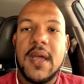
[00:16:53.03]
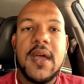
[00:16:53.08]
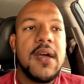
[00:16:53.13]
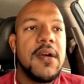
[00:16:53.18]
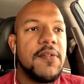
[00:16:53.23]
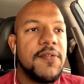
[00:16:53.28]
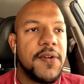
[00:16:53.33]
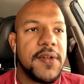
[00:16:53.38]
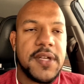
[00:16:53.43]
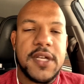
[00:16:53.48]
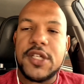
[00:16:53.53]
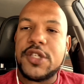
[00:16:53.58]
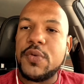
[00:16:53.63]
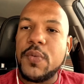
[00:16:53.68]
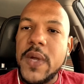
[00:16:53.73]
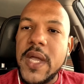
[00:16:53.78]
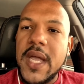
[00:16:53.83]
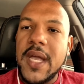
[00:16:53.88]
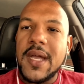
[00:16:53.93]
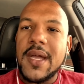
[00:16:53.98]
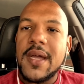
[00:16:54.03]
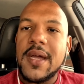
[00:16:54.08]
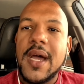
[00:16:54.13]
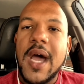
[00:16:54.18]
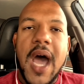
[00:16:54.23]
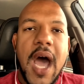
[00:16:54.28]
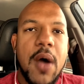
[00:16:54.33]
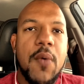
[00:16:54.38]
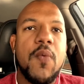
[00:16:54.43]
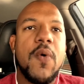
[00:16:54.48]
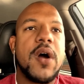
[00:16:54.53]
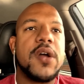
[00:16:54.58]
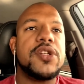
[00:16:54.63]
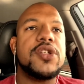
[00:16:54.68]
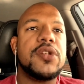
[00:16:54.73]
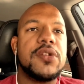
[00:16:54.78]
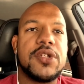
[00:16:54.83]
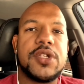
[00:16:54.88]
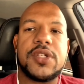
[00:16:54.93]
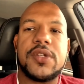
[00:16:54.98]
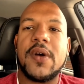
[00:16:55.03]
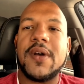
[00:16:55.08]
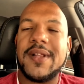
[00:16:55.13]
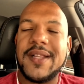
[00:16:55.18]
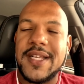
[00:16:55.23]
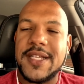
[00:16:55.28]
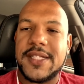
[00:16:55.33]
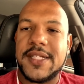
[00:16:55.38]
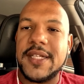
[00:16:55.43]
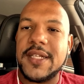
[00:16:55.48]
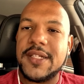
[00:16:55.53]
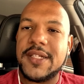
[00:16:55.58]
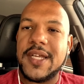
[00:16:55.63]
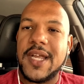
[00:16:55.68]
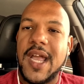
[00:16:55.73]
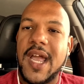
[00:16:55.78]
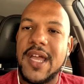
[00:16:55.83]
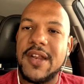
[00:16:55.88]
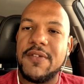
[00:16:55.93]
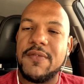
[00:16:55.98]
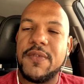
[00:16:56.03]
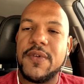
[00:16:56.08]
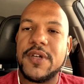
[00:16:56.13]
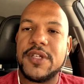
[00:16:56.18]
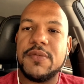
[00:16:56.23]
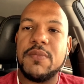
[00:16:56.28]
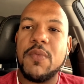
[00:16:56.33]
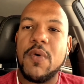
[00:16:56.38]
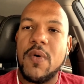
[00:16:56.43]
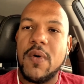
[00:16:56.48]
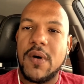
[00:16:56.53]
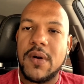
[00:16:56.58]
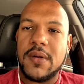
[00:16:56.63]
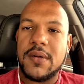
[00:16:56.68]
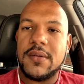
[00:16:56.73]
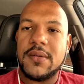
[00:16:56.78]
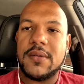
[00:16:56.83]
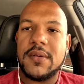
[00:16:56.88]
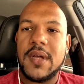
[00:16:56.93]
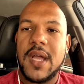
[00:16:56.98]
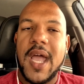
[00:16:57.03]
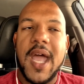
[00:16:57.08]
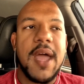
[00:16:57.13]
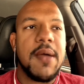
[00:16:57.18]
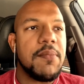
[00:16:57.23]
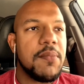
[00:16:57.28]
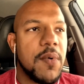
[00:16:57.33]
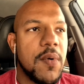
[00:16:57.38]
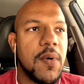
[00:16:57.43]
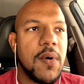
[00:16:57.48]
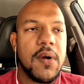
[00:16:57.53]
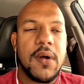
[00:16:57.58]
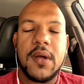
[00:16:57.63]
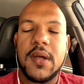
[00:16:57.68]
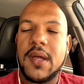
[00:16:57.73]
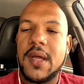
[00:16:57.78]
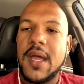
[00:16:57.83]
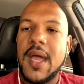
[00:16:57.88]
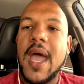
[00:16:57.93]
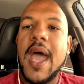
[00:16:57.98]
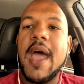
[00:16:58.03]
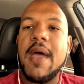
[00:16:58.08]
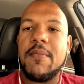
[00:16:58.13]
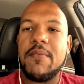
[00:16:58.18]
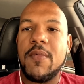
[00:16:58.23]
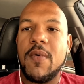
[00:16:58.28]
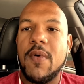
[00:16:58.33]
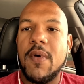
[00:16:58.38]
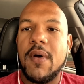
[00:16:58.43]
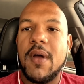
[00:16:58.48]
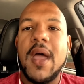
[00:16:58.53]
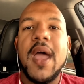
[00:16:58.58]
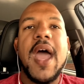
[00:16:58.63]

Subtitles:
For this week, I want you to start listening to your inner voice more and more and more.